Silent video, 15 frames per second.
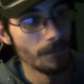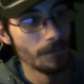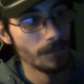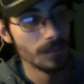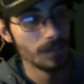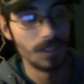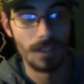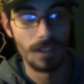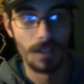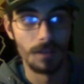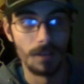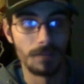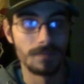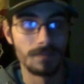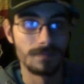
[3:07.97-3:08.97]

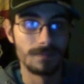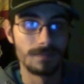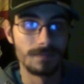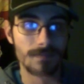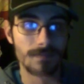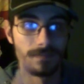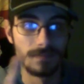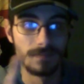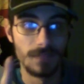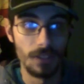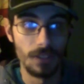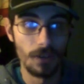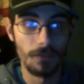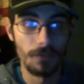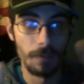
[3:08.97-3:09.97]
So
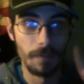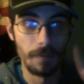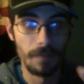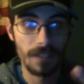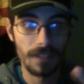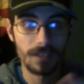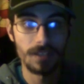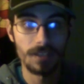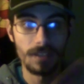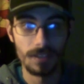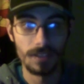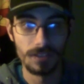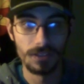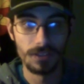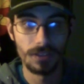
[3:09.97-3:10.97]
you go from your mixer
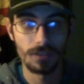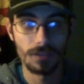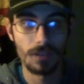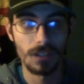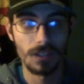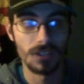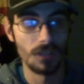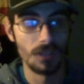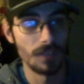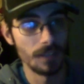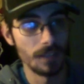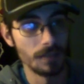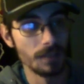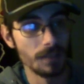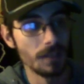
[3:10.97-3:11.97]
to the
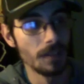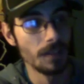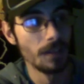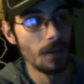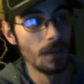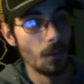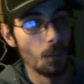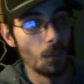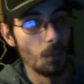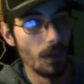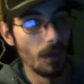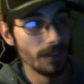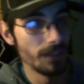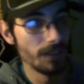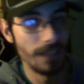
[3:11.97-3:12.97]
crossover,
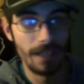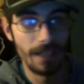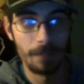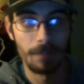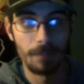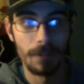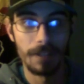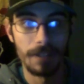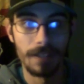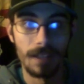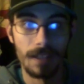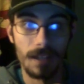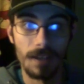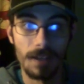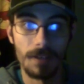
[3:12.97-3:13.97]
one to the input
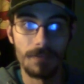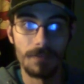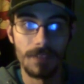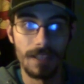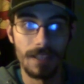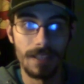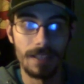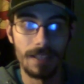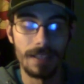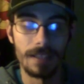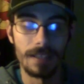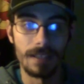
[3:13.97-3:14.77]
of the